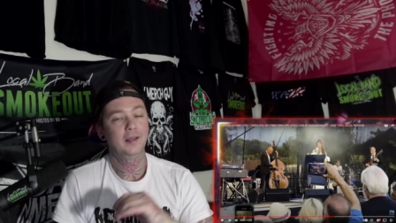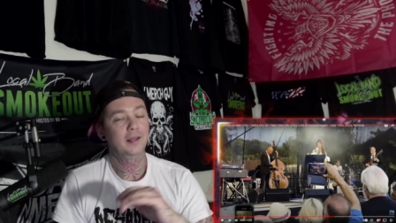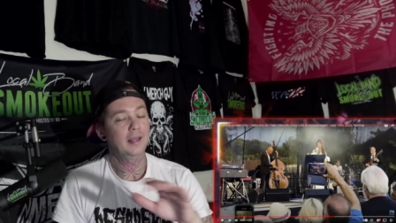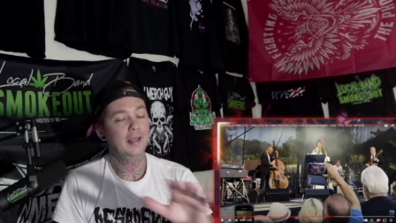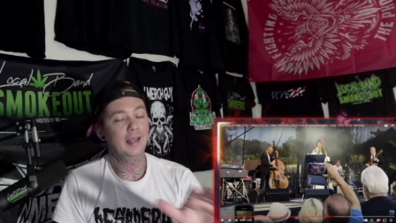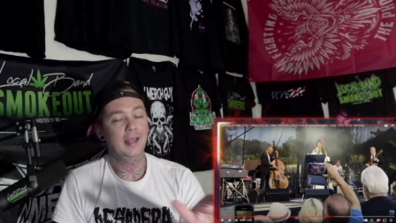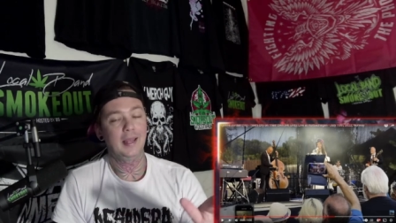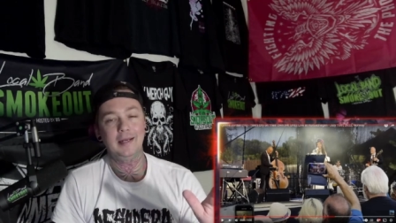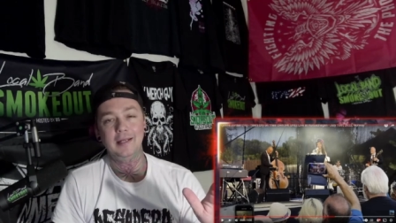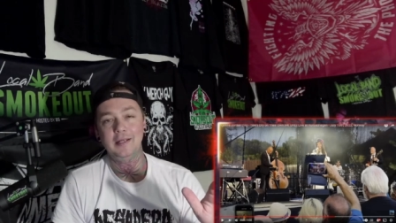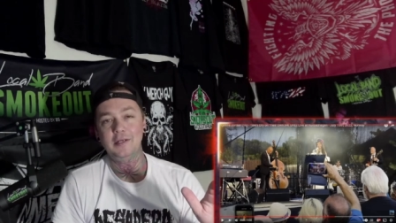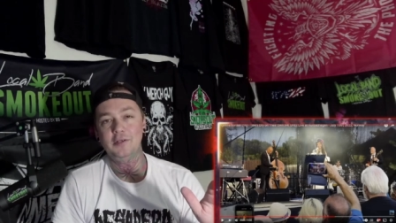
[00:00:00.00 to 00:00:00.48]

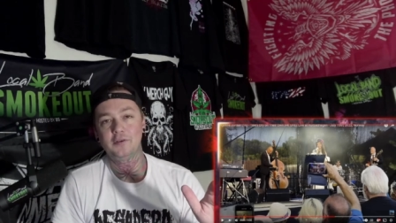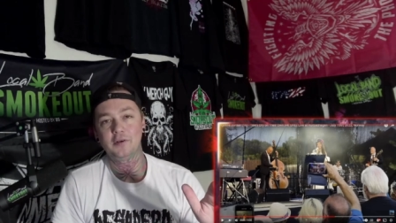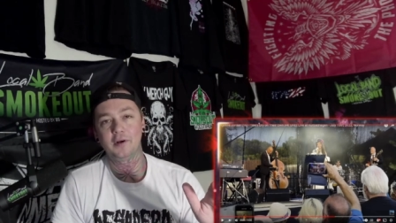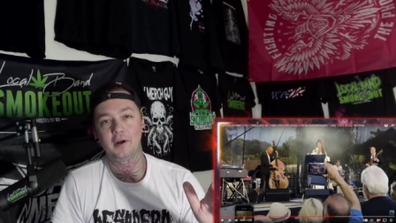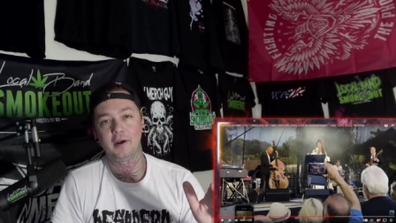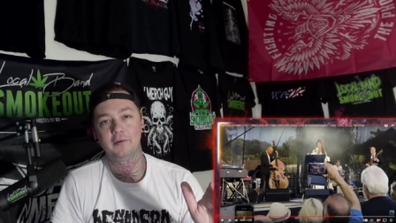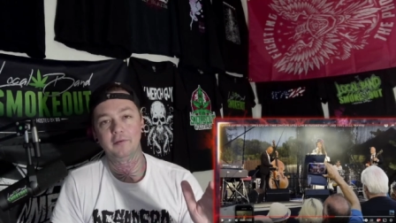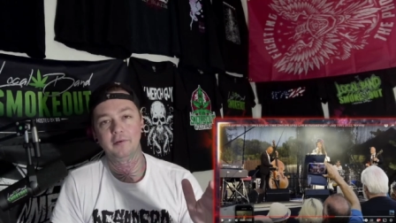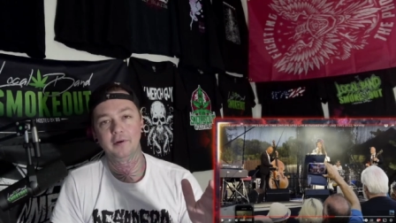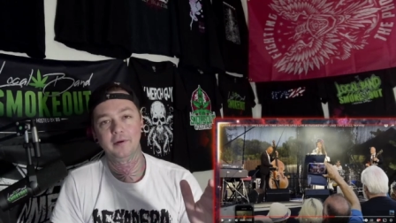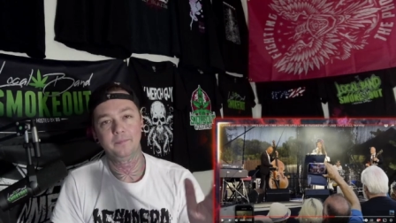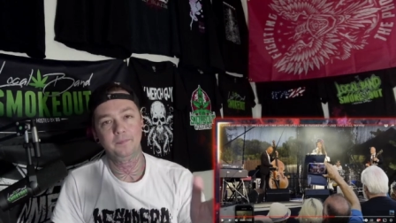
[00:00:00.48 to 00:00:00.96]
any
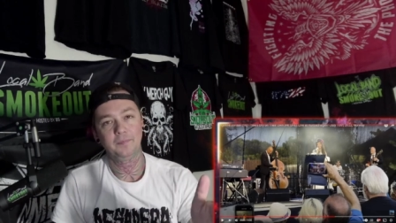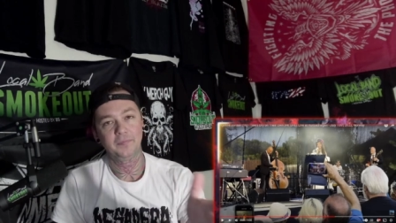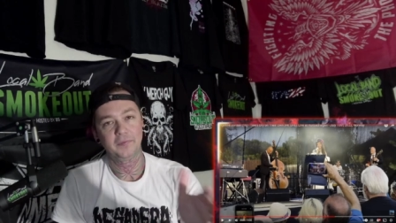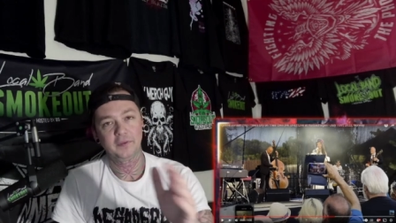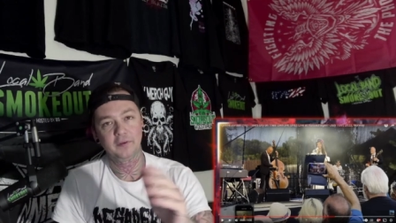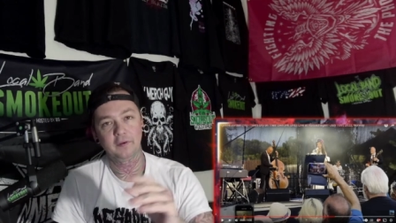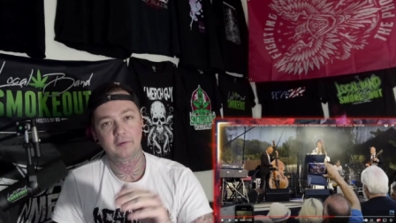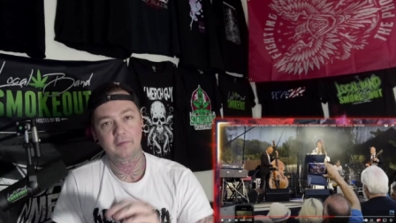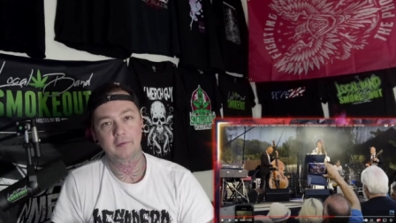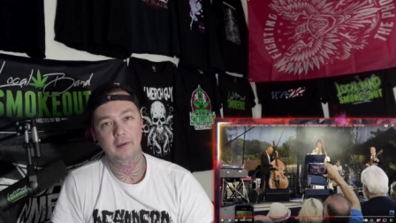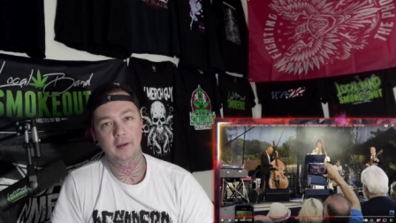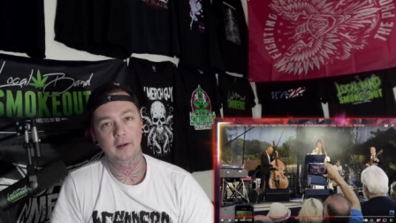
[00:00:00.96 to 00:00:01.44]
genre,
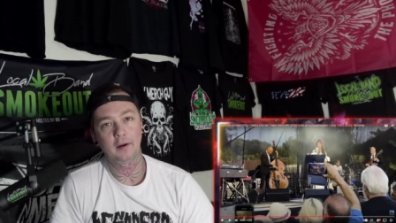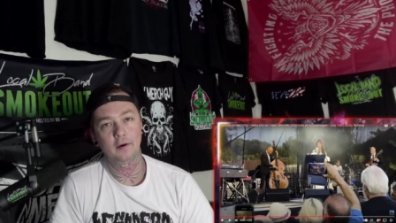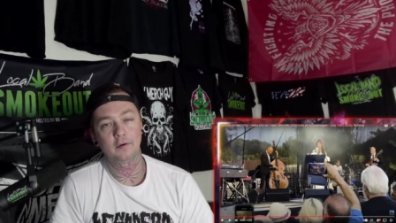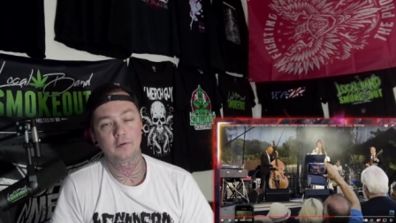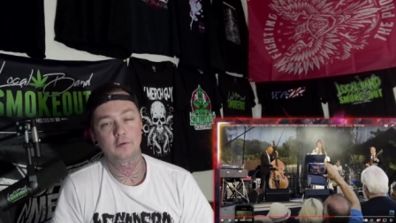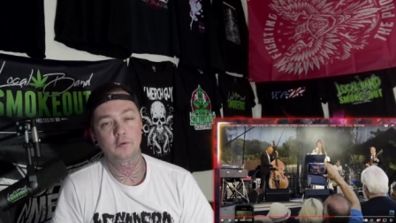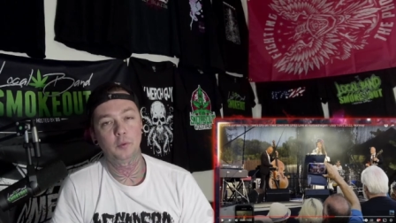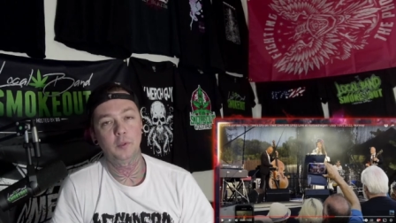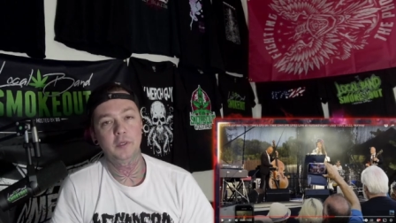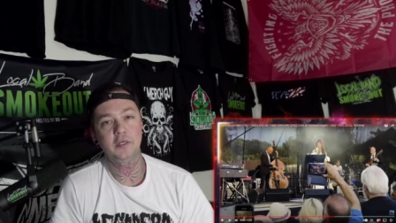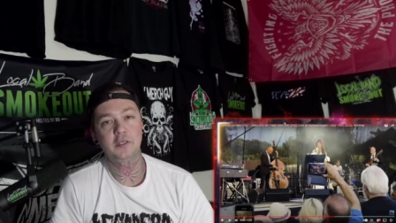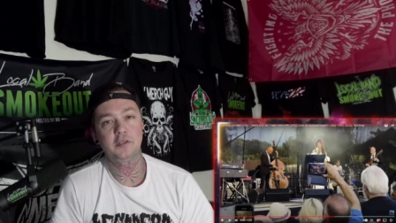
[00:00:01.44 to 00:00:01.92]
just like
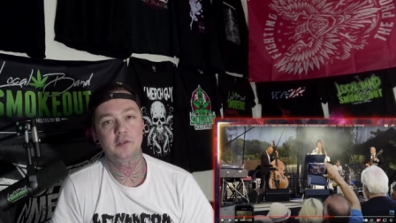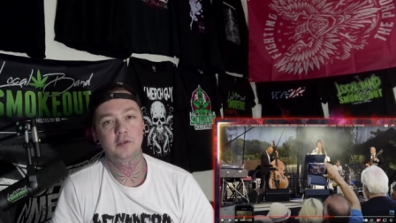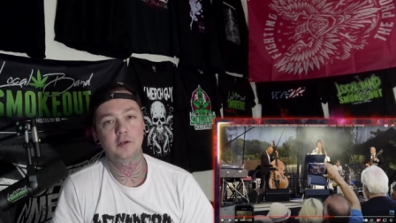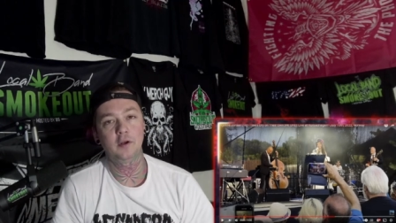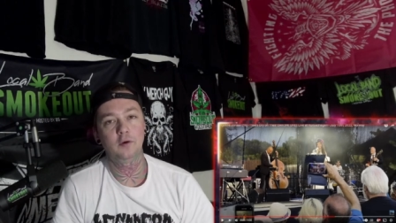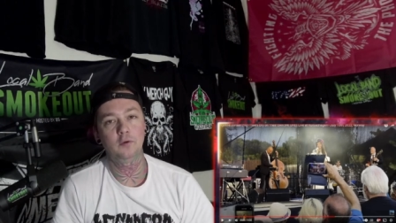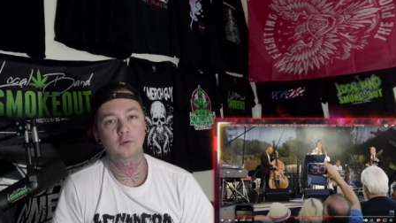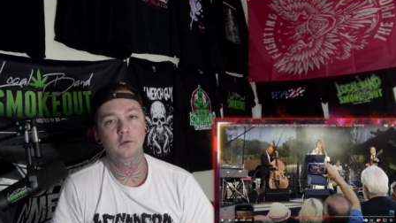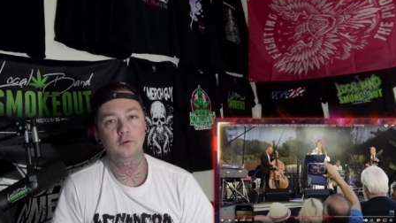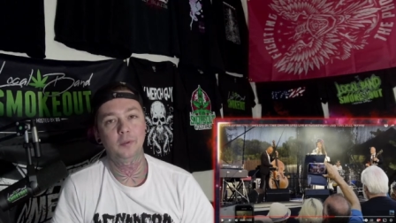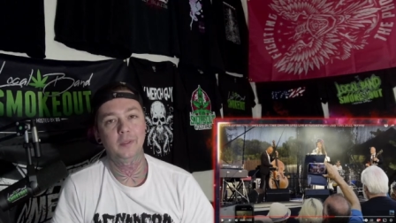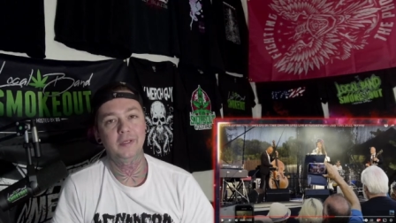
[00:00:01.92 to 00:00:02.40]
our Twitch
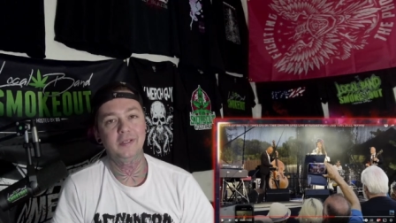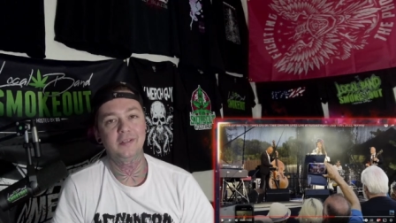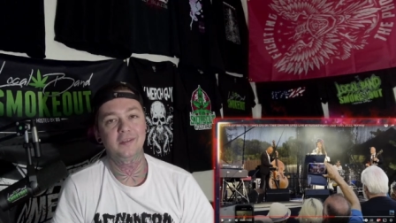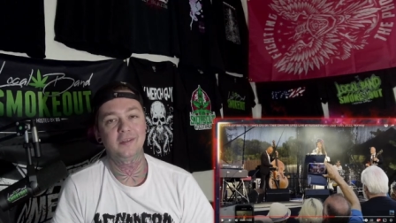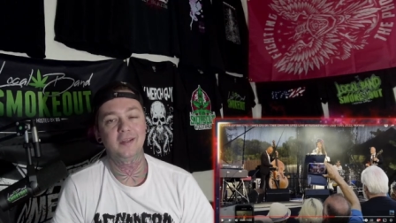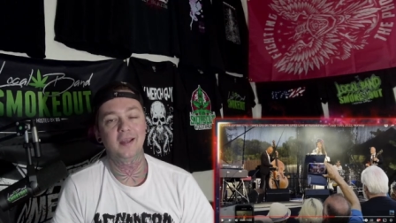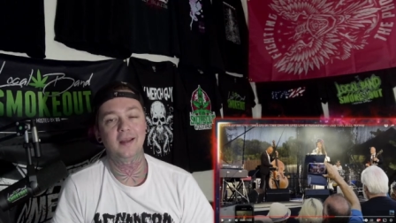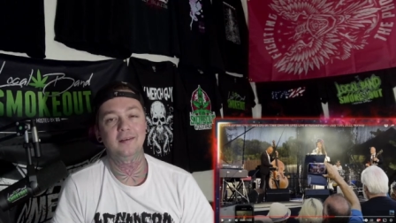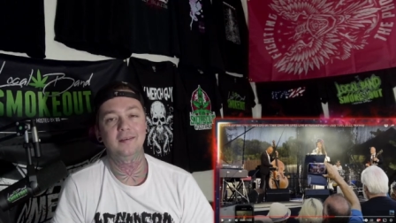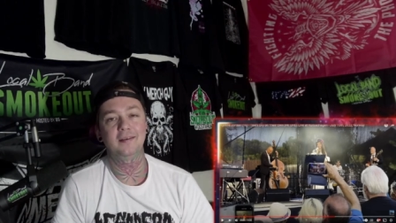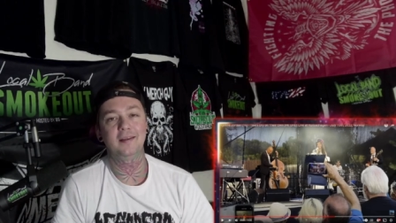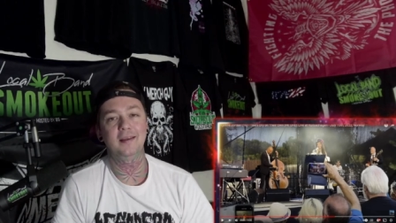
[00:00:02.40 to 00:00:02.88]
show,
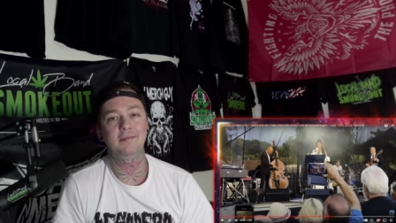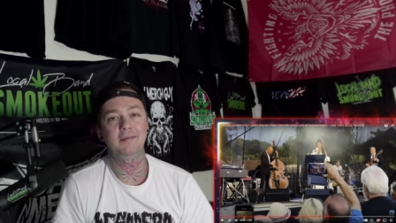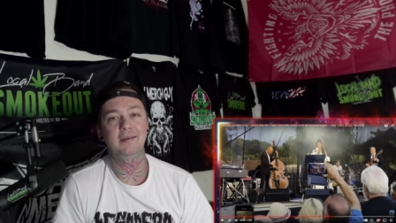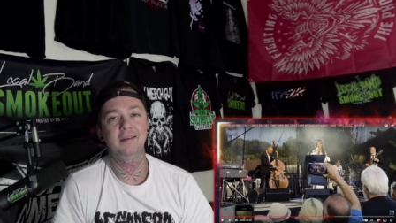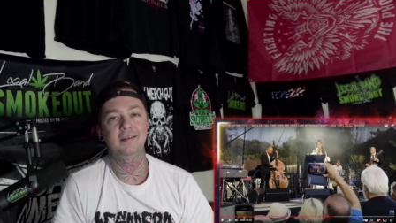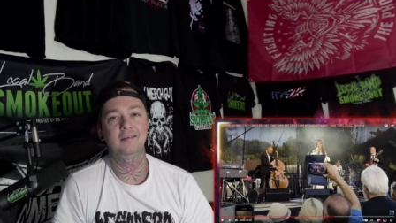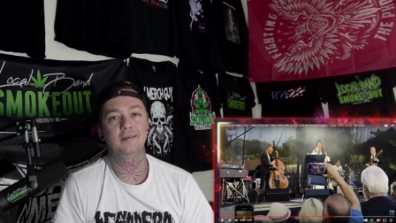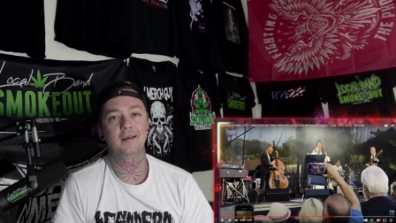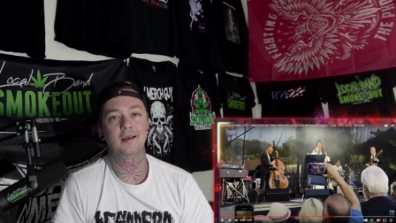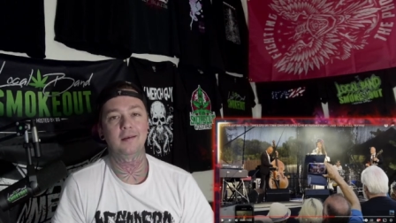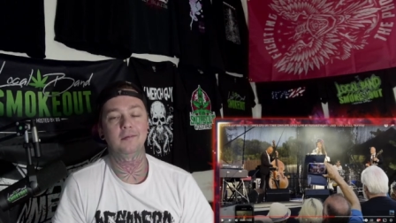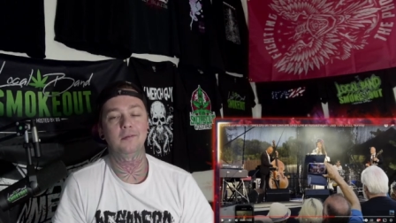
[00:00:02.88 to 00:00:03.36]

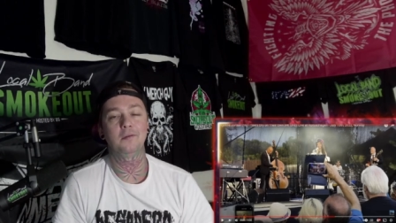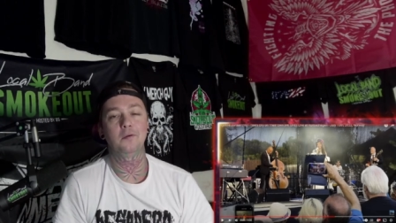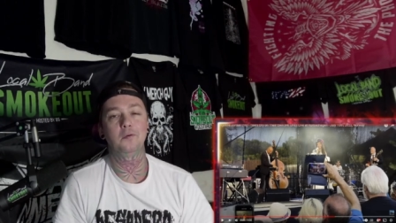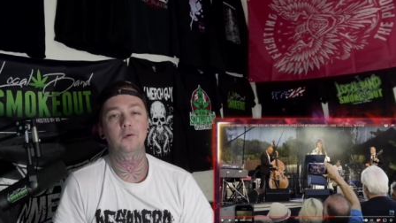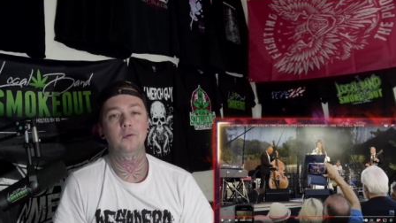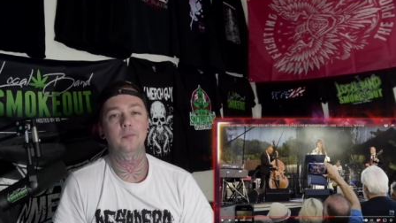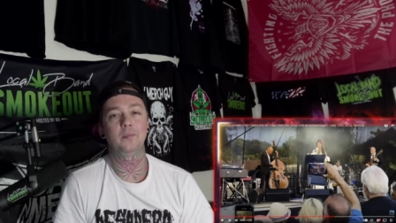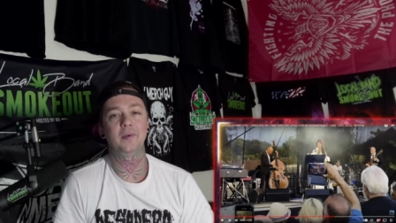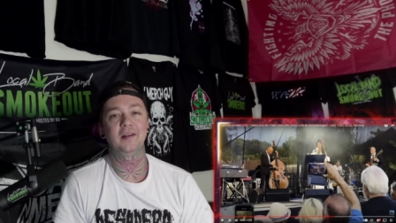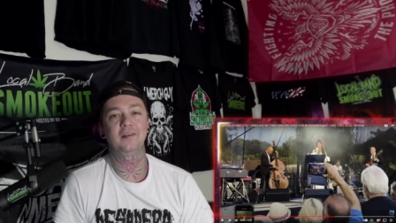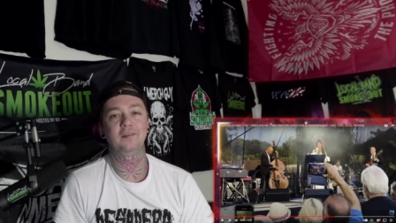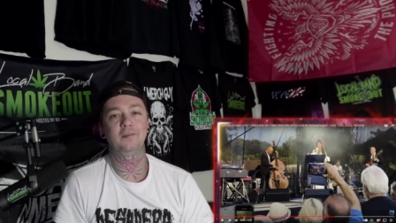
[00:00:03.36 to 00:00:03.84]
twitch.tv slash
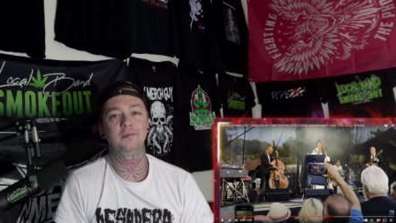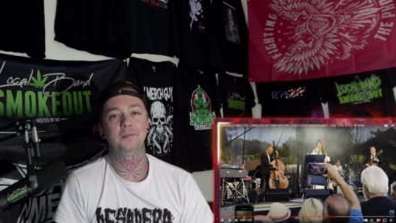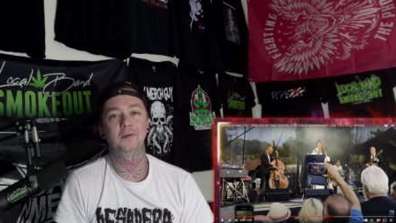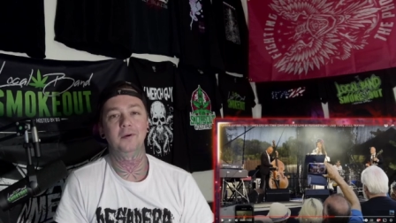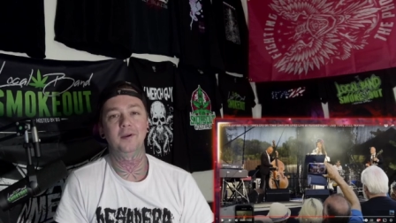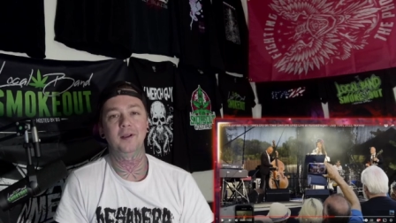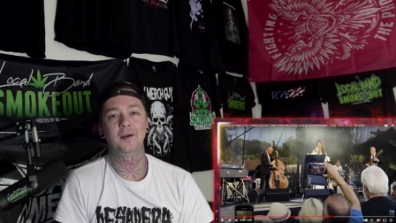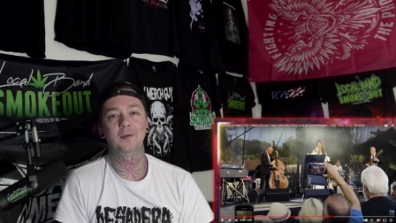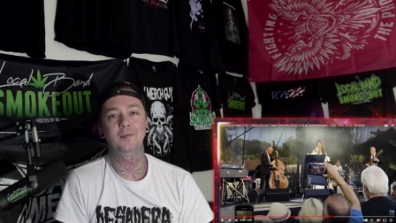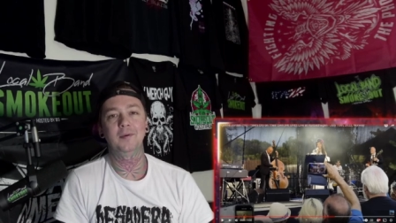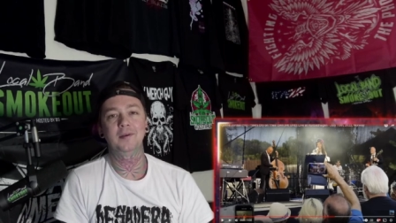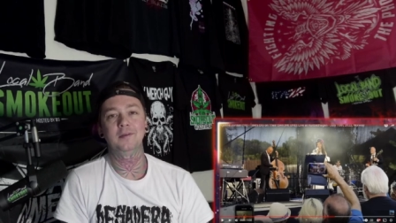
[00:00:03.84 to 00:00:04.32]

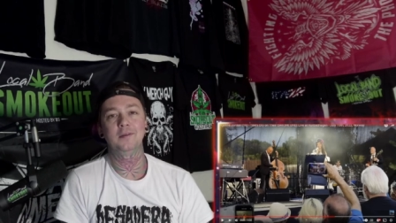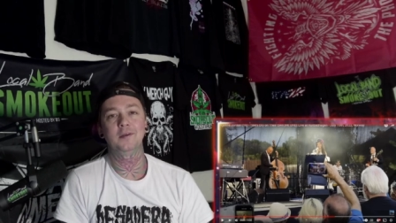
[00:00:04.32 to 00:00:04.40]
localbandsmokeout.